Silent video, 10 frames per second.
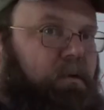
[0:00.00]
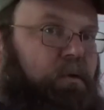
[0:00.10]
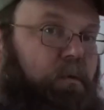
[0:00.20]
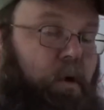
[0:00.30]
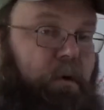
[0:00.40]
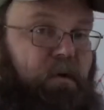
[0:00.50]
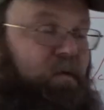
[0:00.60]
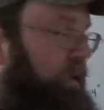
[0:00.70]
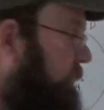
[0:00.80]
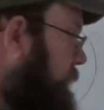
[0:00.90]
2 will go into
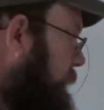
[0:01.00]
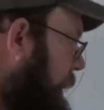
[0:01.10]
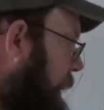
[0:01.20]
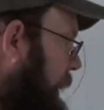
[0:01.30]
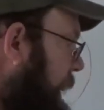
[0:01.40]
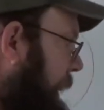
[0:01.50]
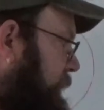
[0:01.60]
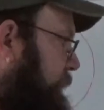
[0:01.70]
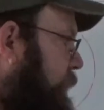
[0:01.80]
6, 3. It's